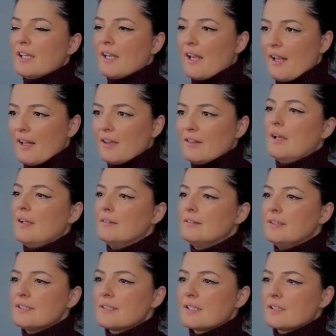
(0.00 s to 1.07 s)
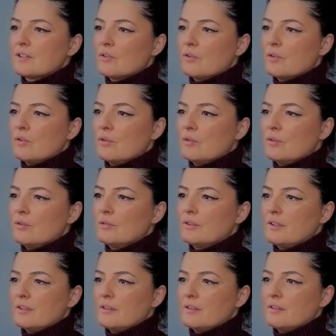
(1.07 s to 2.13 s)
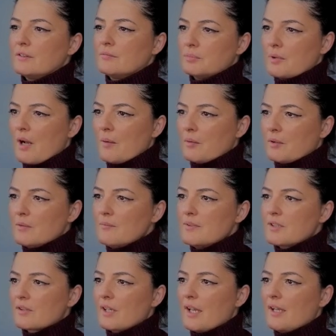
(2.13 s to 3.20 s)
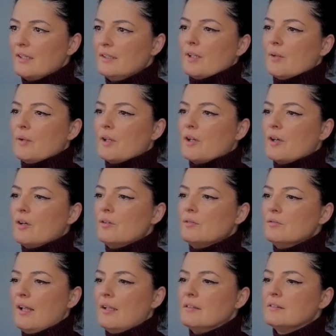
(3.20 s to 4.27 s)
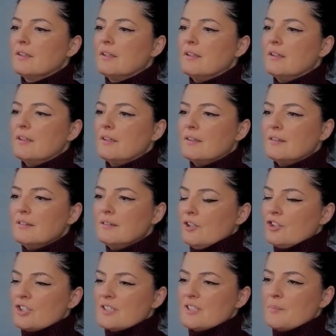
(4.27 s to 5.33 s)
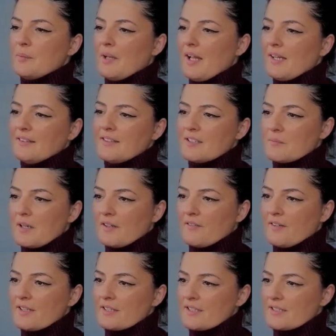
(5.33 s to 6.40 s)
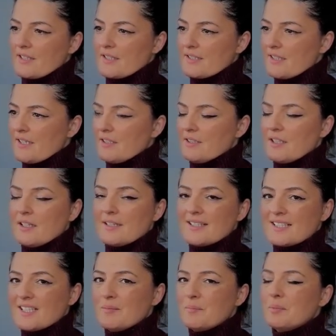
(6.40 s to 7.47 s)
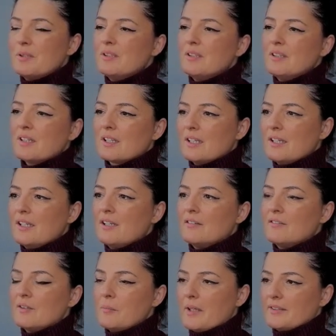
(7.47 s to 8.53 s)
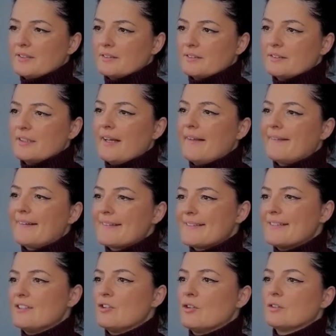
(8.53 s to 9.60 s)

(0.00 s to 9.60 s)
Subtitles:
health and these are all the problems, okay? Here we go. And then you just apply the Smartfix. As I said, a simple click of a button and that's it.